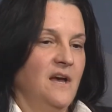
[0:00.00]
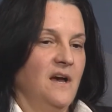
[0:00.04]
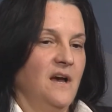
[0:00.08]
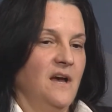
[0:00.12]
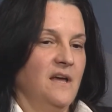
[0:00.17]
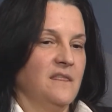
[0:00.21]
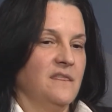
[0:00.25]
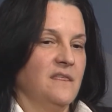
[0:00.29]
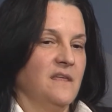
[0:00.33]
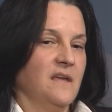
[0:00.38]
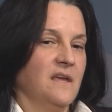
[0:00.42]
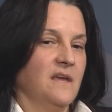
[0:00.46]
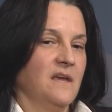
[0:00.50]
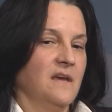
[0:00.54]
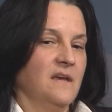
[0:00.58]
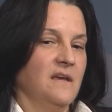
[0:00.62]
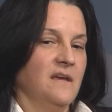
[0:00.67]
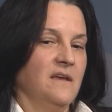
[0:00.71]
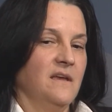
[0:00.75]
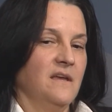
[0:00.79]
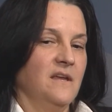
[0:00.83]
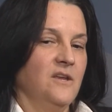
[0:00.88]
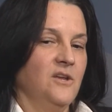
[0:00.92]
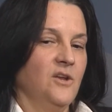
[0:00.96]
I think,
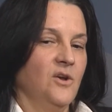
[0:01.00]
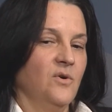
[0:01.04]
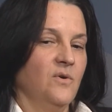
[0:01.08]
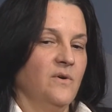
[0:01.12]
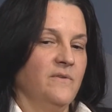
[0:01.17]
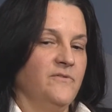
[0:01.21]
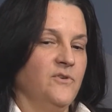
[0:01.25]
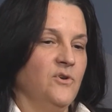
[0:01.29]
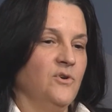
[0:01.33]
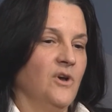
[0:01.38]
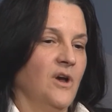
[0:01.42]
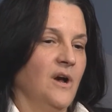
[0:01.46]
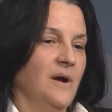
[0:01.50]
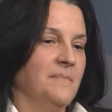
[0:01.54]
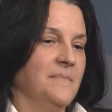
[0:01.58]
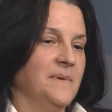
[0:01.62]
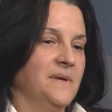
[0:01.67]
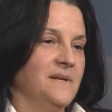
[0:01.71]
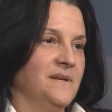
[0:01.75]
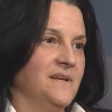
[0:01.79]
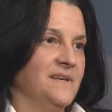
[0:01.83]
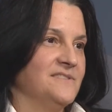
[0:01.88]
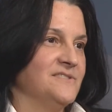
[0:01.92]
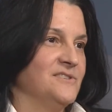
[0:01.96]
if you come
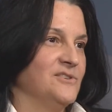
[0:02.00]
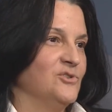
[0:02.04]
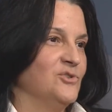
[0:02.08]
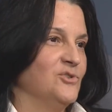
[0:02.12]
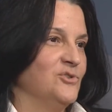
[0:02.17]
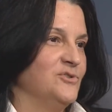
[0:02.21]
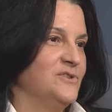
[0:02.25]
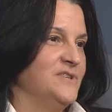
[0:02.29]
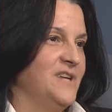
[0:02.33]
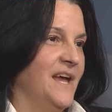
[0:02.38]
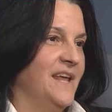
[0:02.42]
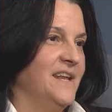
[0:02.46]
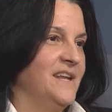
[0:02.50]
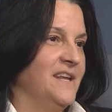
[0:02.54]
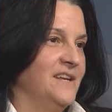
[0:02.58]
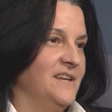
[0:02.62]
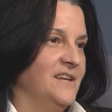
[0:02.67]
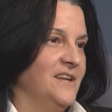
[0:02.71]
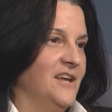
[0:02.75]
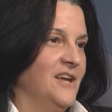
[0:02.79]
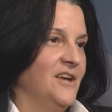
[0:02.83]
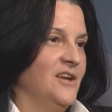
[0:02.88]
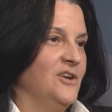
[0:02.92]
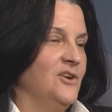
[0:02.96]
in as a lieutenant,
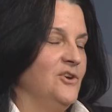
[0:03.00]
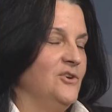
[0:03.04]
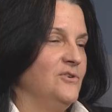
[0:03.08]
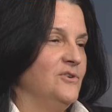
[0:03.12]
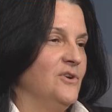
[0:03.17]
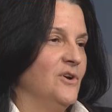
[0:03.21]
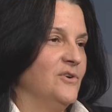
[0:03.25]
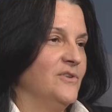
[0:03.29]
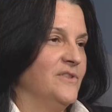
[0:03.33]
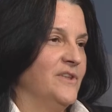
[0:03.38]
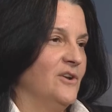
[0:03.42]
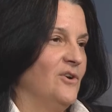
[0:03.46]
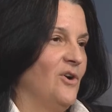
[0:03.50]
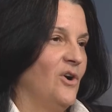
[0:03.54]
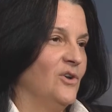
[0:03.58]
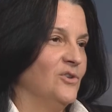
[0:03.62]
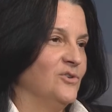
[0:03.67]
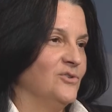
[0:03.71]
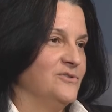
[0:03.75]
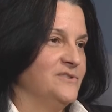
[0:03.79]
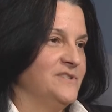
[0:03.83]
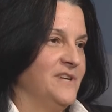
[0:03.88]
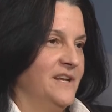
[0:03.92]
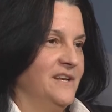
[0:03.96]
you know that all
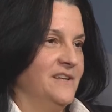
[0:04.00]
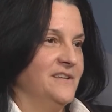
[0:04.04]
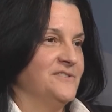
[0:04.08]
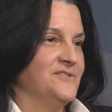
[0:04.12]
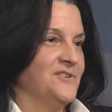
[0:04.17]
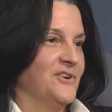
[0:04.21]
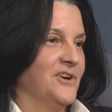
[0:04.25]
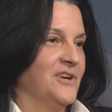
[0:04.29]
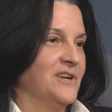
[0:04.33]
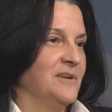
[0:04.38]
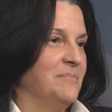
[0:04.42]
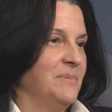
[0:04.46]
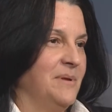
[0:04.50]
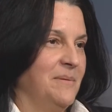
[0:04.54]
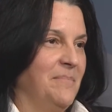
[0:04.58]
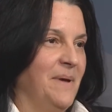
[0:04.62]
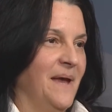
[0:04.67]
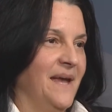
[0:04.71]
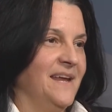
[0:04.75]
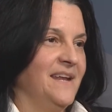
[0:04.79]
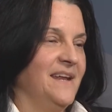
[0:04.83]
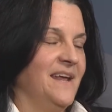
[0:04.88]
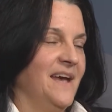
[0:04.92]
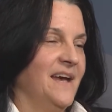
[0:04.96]
lieutenants are going to be
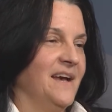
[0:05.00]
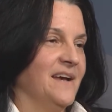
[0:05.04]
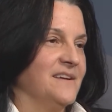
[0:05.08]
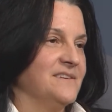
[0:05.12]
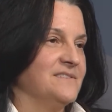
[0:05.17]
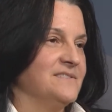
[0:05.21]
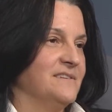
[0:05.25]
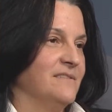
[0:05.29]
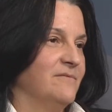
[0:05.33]
paid X.